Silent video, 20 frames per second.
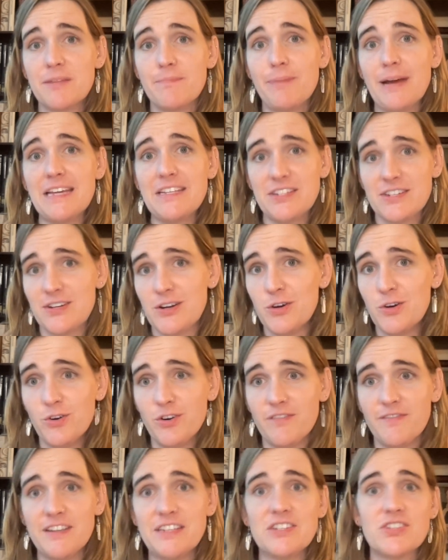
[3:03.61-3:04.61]
the best
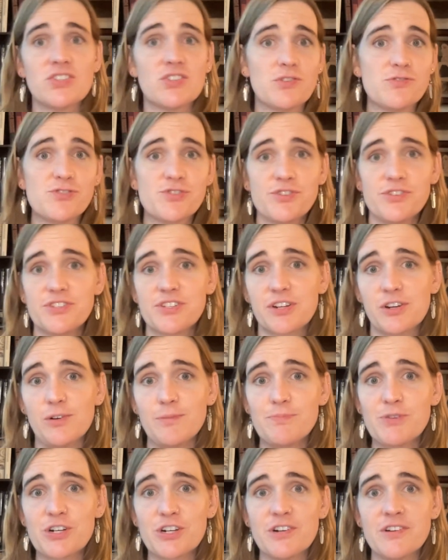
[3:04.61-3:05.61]
known of his social
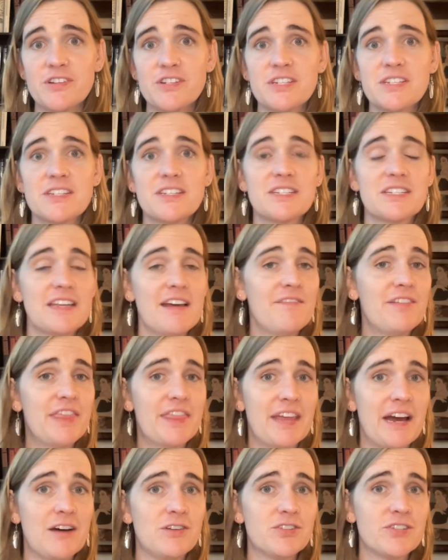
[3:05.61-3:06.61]
sculptures,
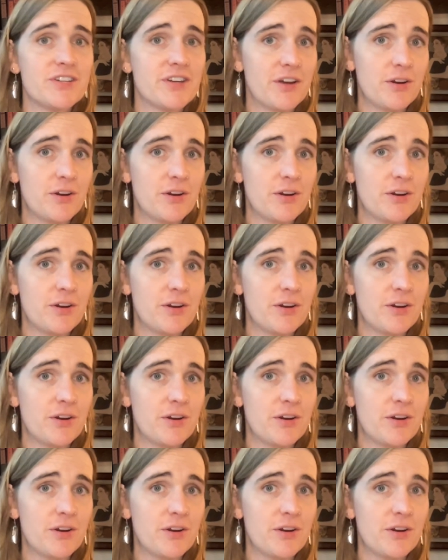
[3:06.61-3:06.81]
7,000